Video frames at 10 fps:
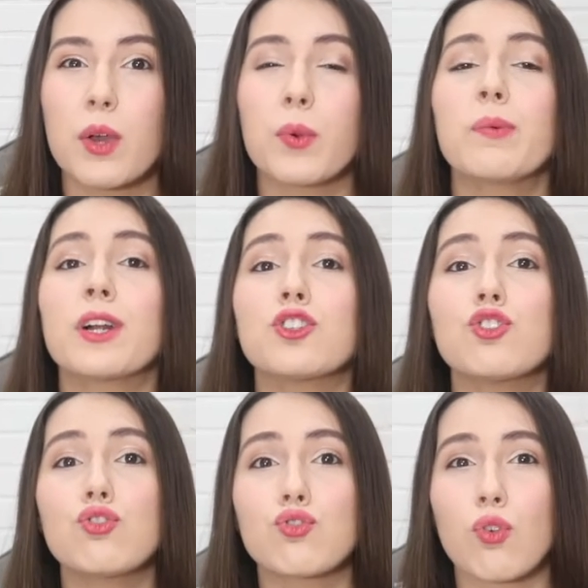We want a
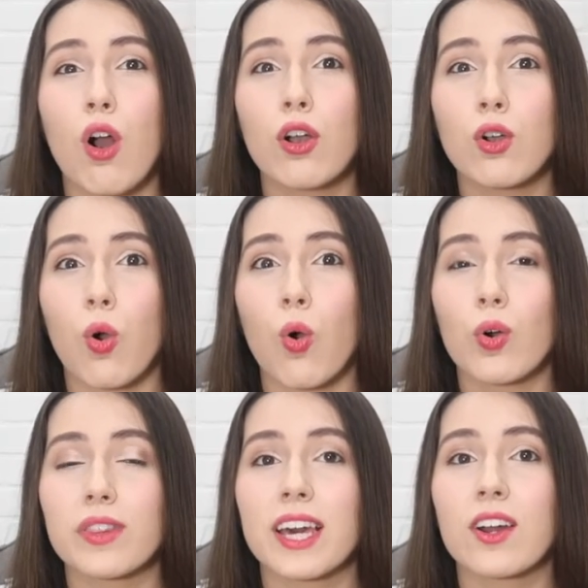strong
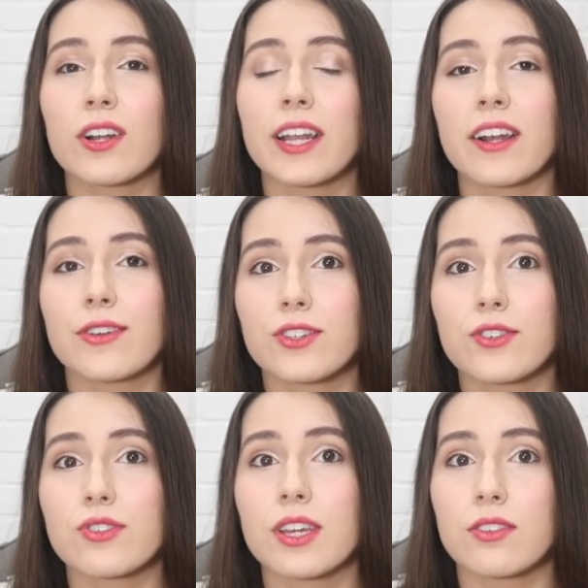goal that our
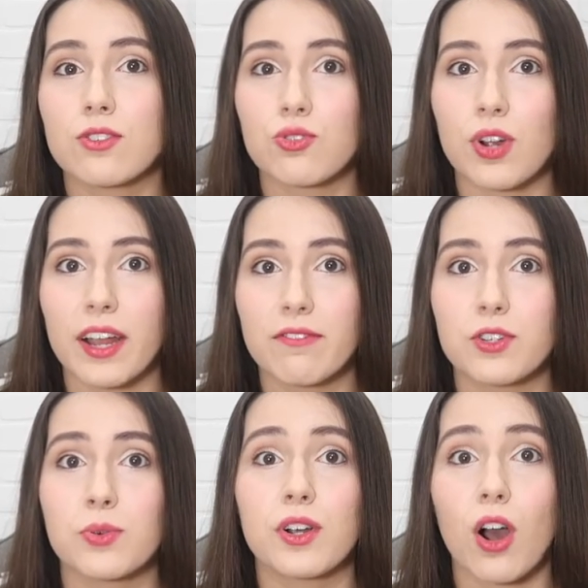characters can strive
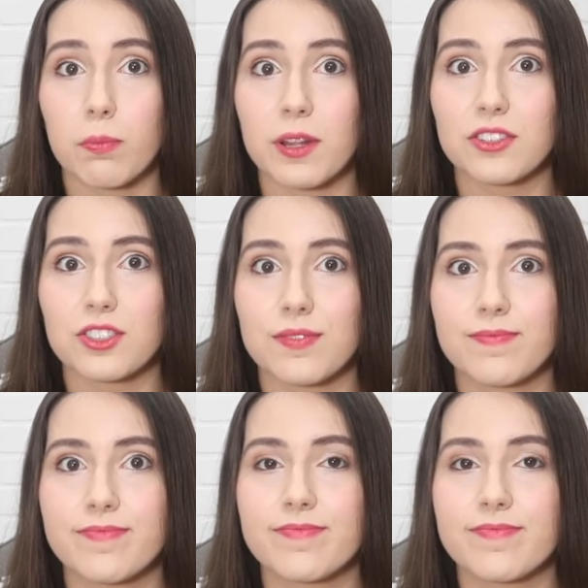to accomplish.